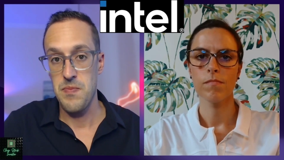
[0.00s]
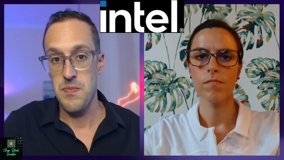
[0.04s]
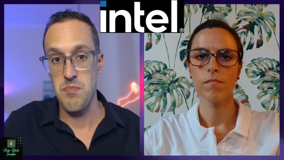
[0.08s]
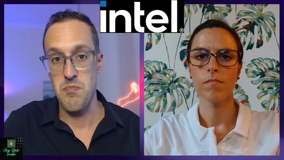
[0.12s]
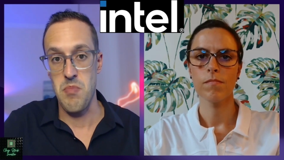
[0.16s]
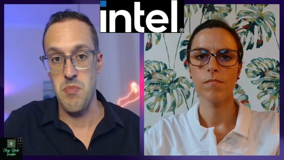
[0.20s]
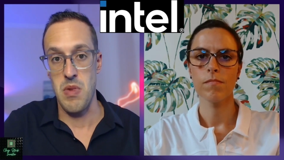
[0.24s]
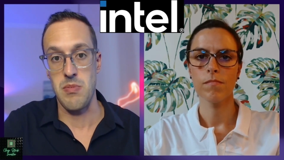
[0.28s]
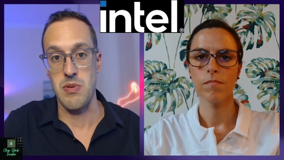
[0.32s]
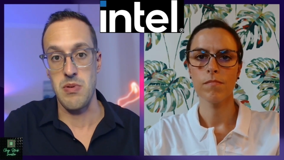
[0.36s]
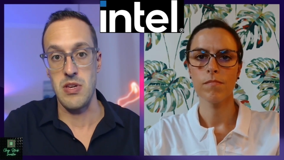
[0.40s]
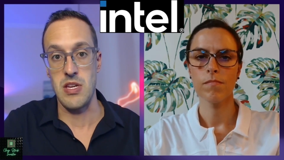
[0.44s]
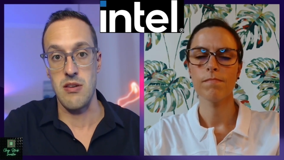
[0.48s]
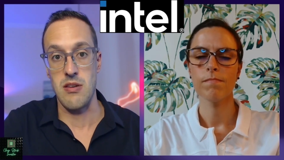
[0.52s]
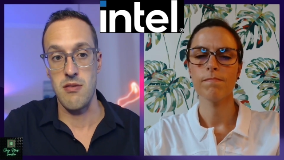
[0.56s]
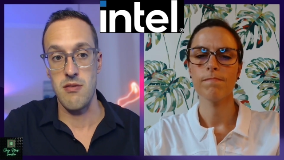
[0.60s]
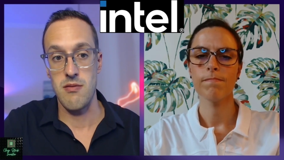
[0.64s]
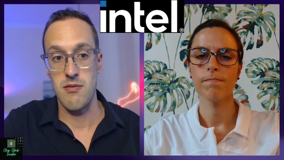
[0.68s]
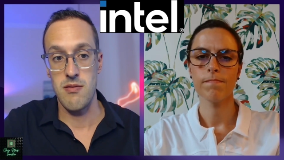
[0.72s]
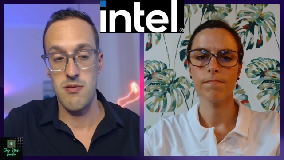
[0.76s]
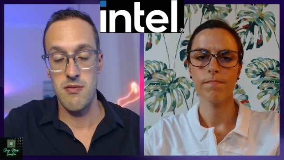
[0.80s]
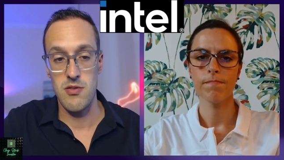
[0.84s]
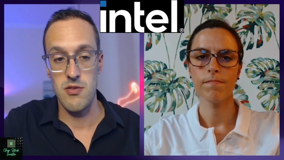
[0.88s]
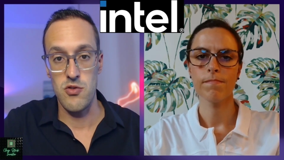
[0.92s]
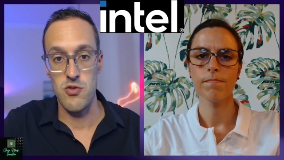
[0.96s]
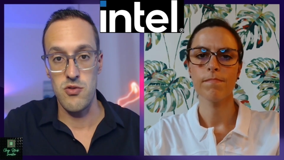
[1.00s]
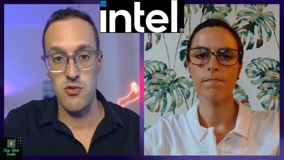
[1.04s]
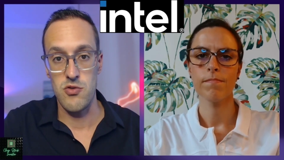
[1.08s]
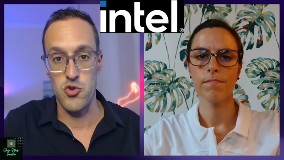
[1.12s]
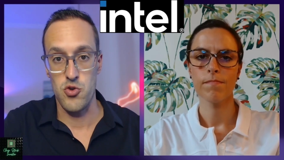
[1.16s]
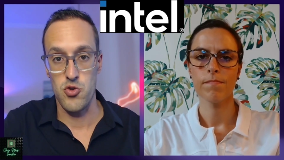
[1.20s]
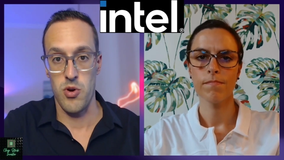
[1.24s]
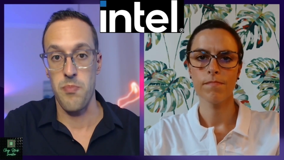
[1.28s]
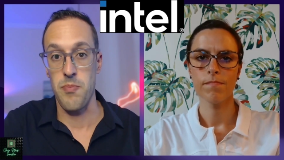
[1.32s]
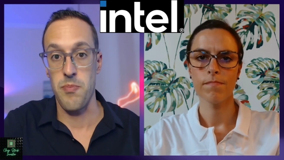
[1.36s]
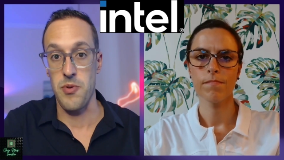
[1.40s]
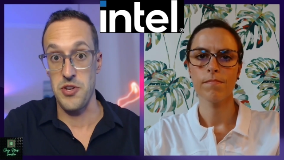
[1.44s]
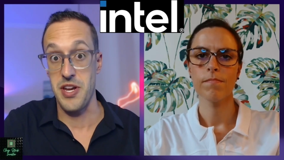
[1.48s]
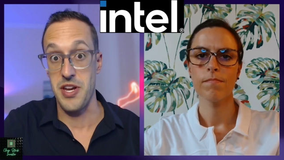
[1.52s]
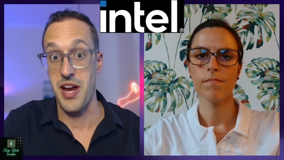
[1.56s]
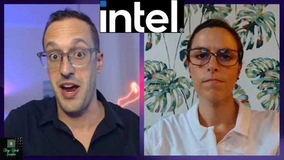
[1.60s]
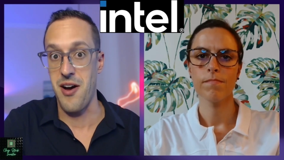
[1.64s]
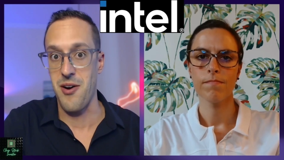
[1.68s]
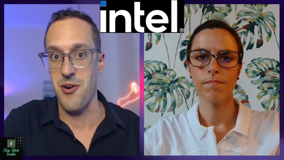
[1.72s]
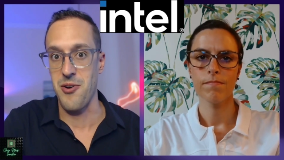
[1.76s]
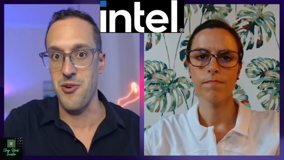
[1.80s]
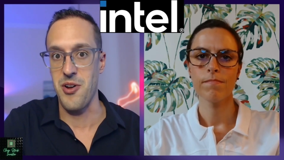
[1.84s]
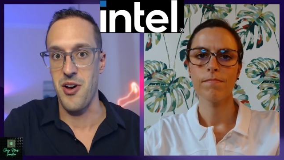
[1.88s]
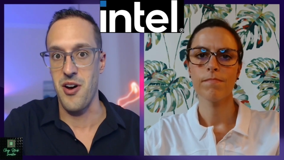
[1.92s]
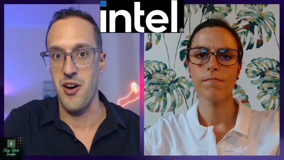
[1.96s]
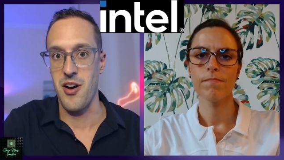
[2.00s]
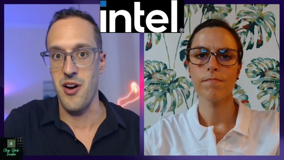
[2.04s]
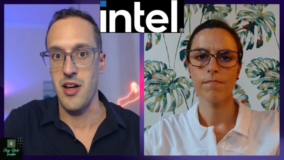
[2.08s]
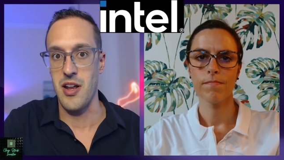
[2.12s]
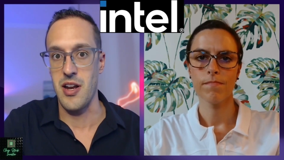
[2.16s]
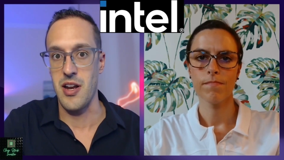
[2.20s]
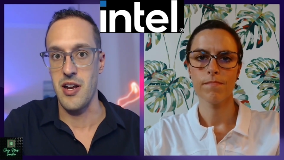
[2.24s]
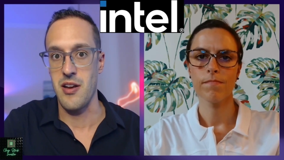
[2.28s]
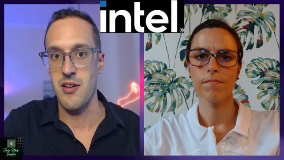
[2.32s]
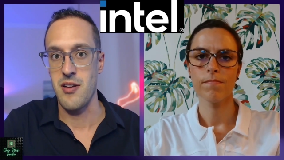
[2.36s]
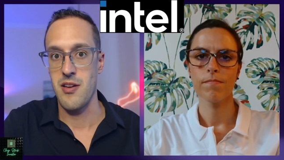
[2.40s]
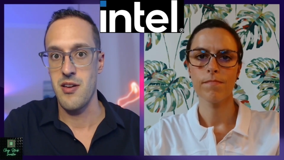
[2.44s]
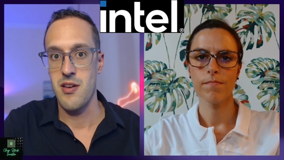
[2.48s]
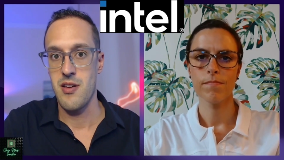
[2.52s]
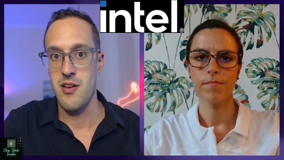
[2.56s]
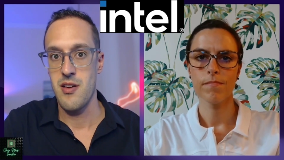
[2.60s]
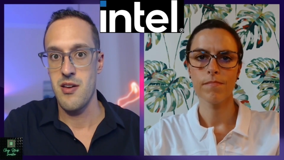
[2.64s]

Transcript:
Speaker 1: maybe triple down on